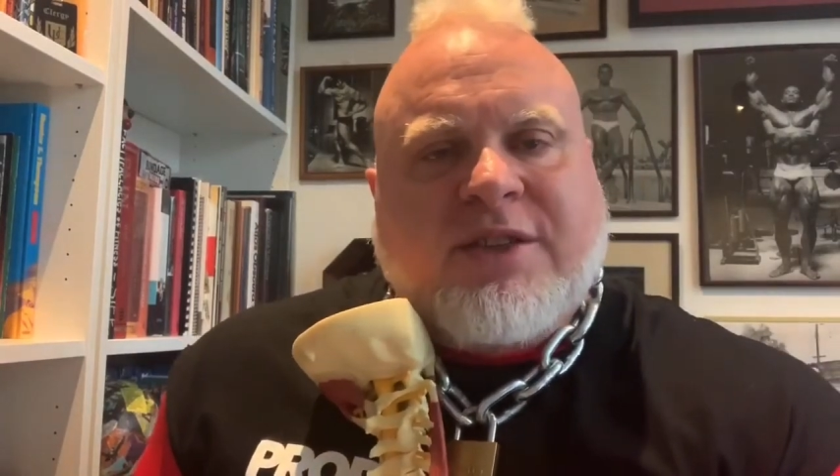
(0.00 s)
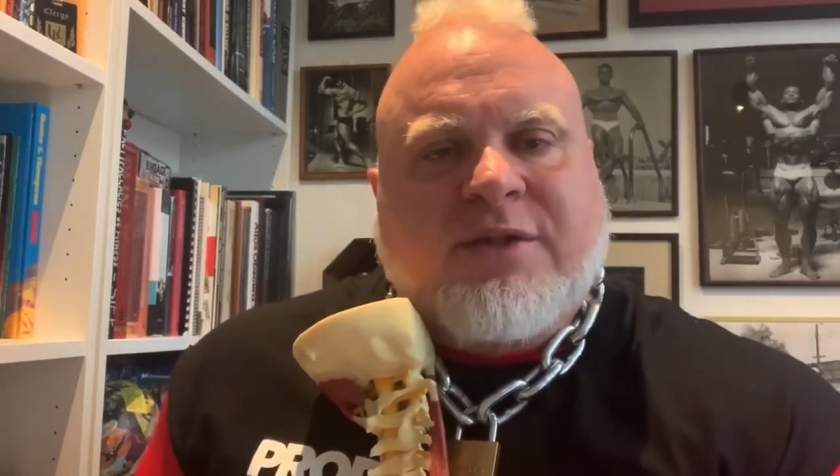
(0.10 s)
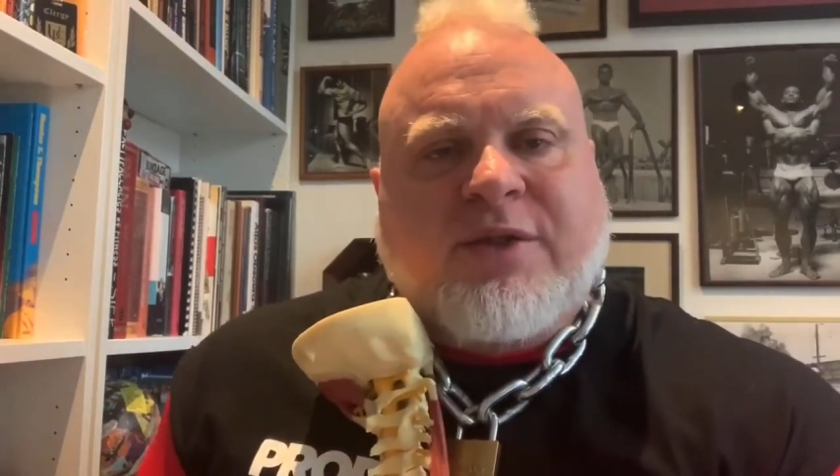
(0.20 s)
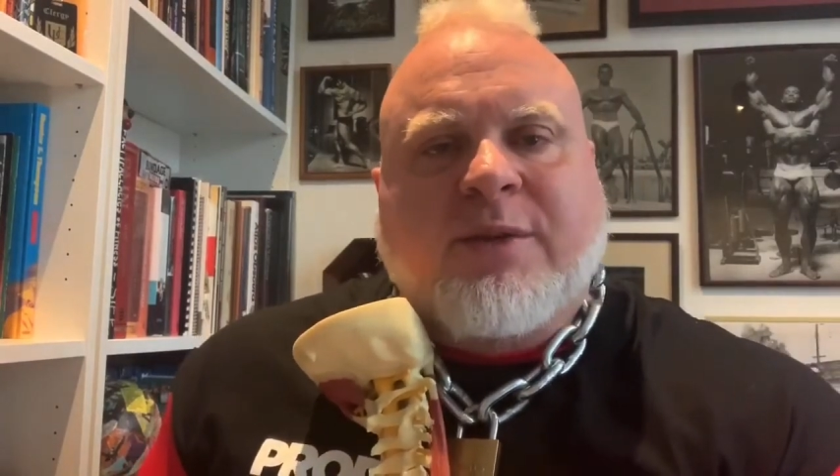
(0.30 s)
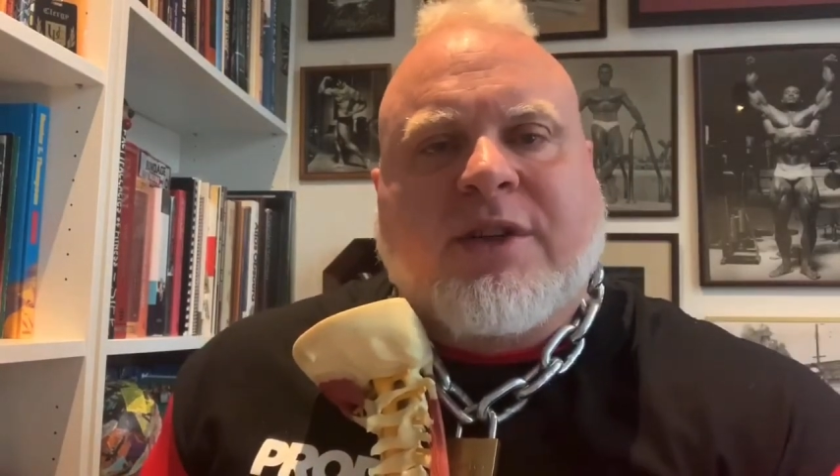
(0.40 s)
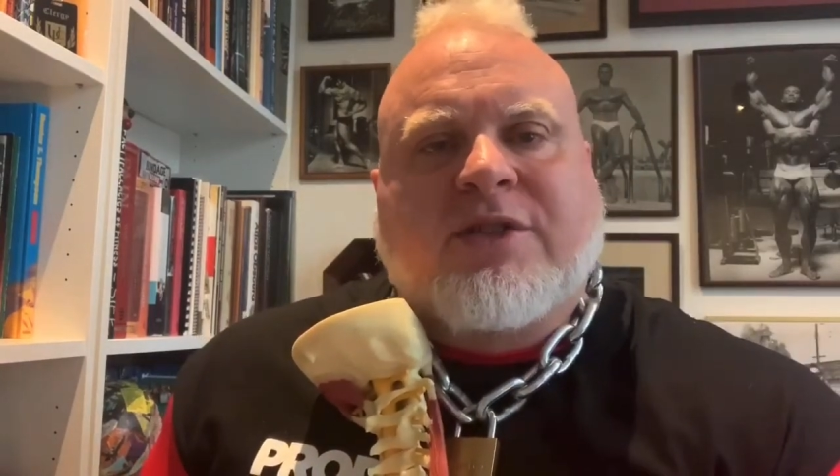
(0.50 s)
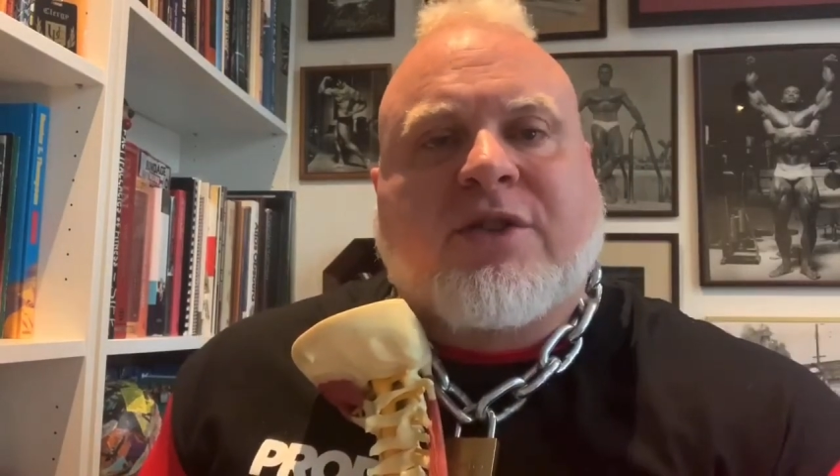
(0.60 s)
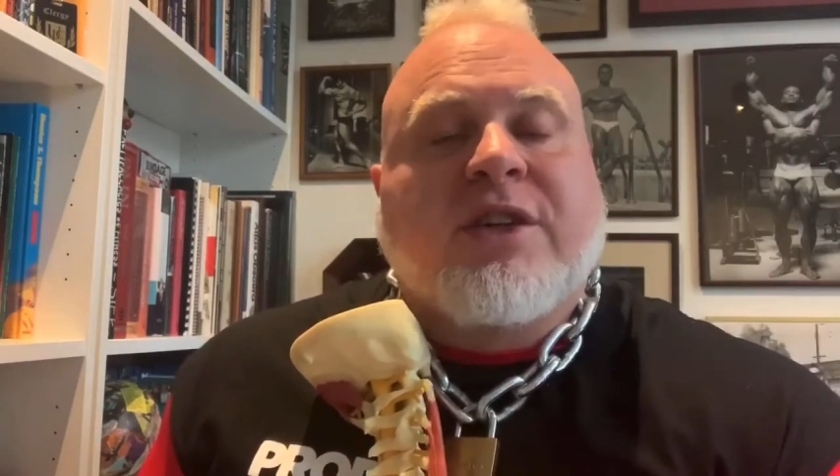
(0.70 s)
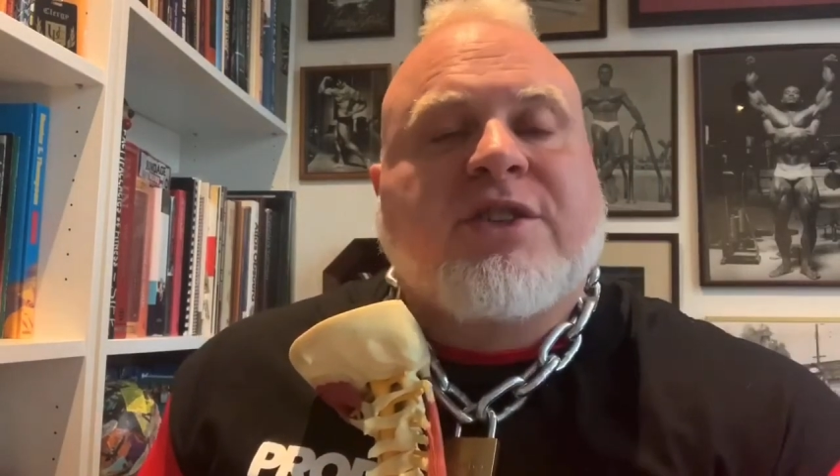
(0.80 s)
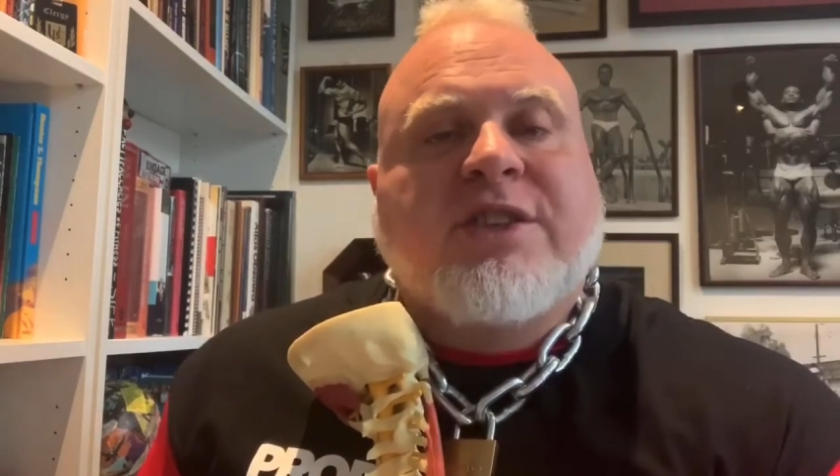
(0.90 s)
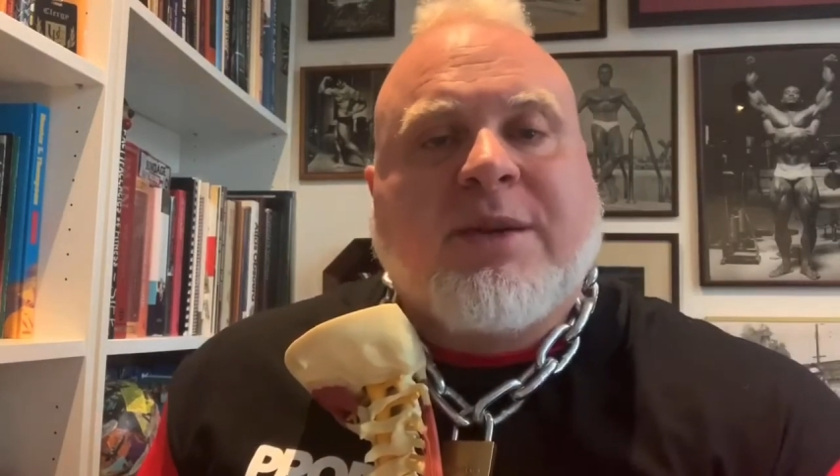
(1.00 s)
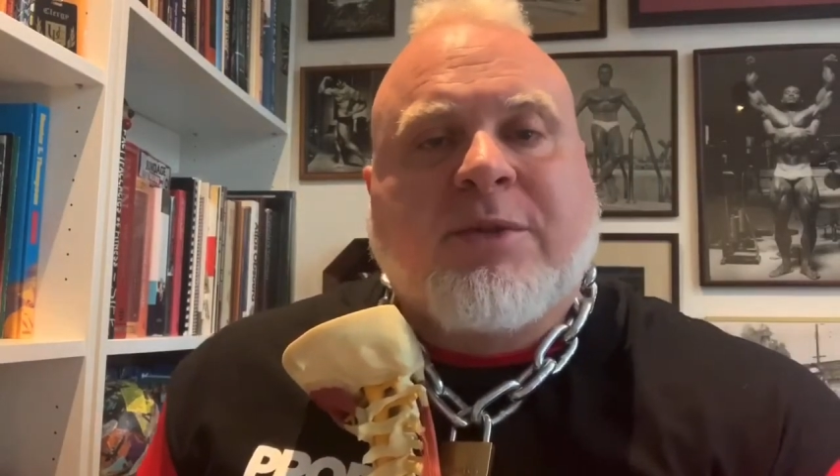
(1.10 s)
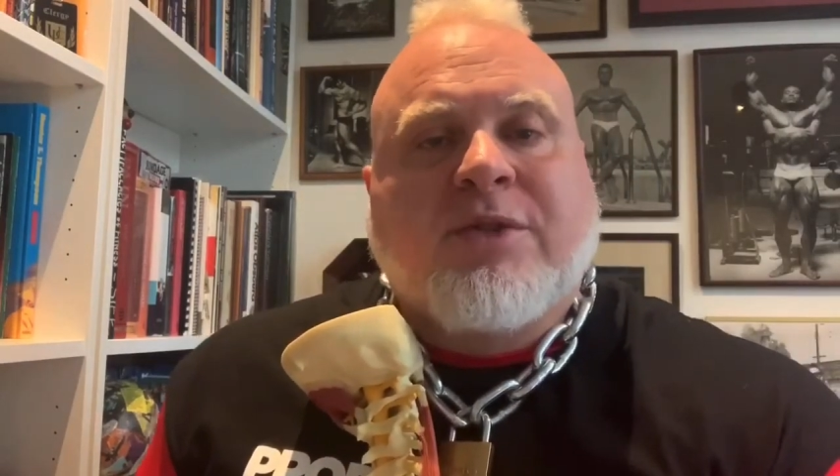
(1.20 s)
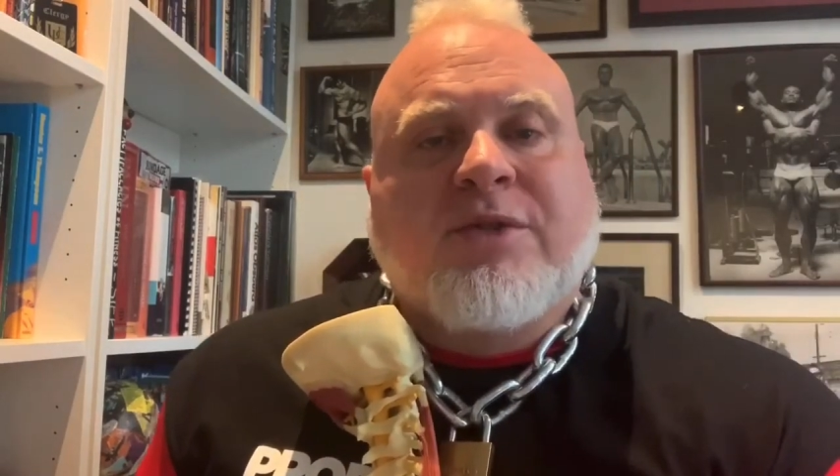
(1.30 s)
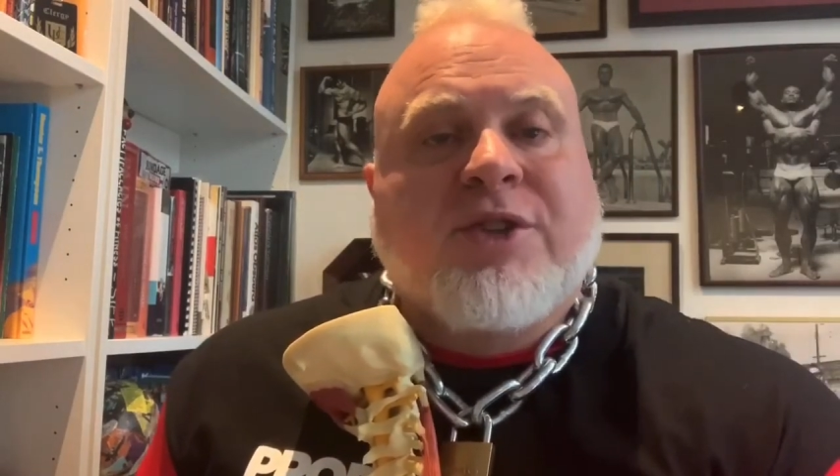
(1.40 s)
from the
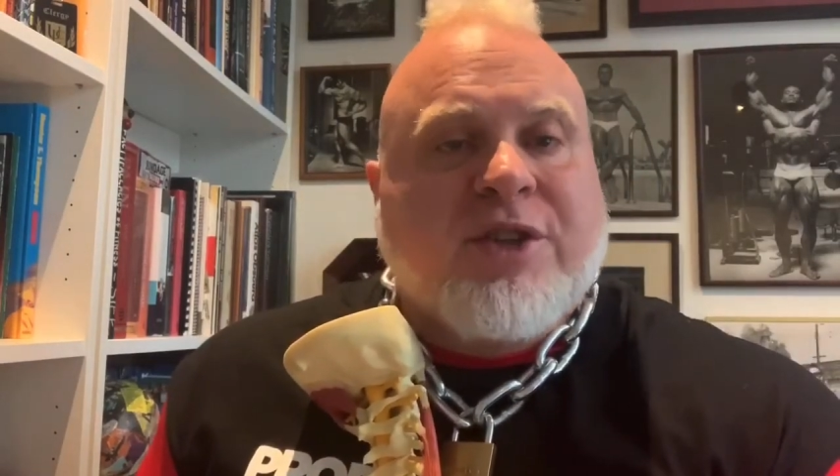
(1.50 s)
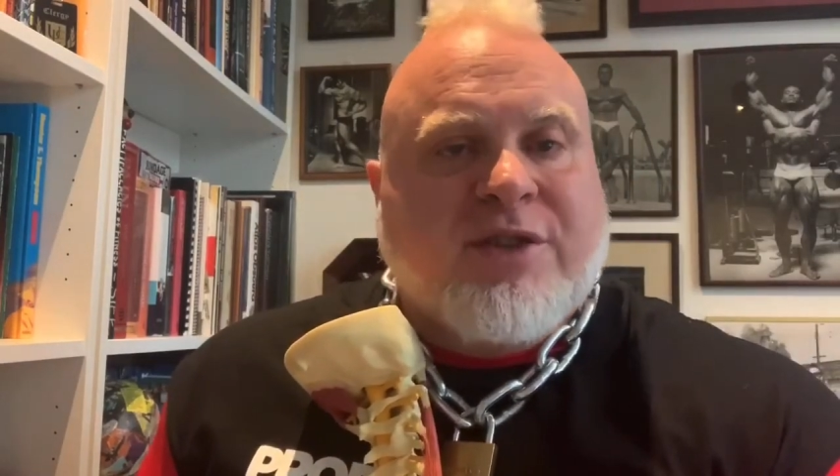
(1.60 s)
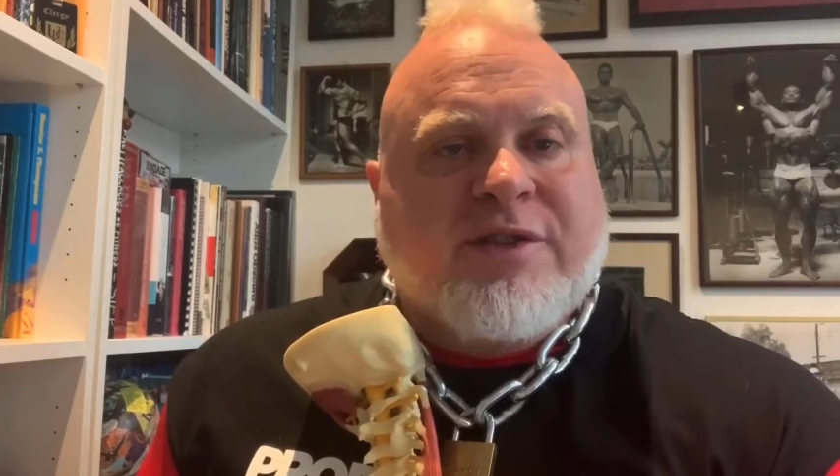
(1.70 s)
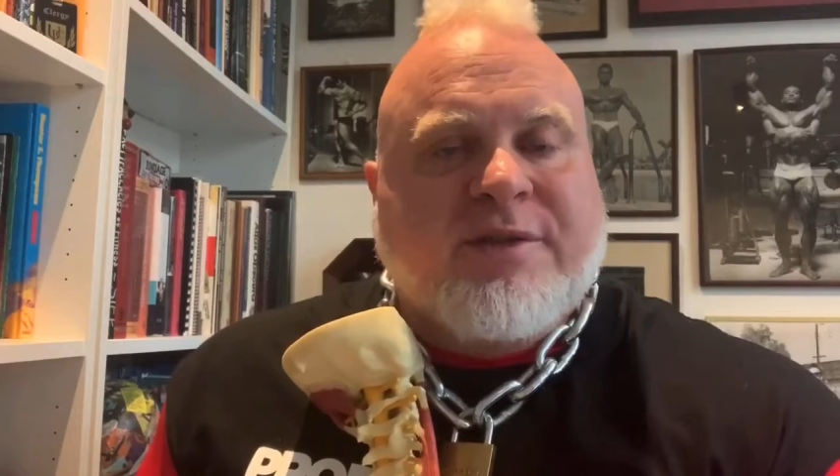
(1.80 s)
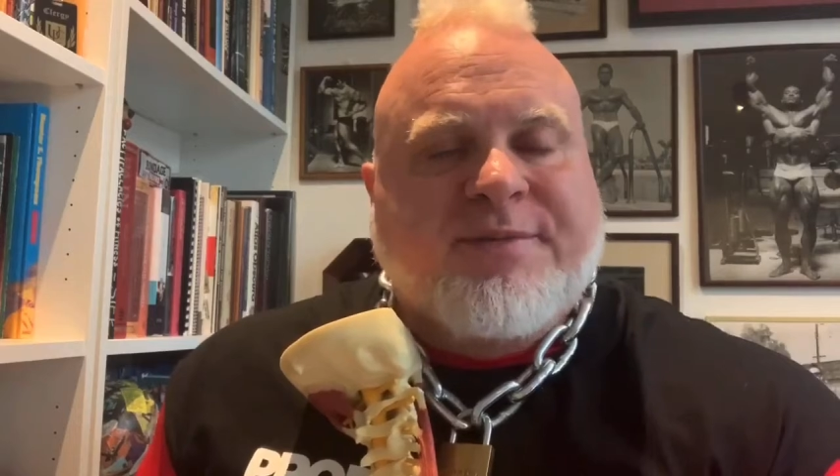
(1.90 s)
trigeminal nerve,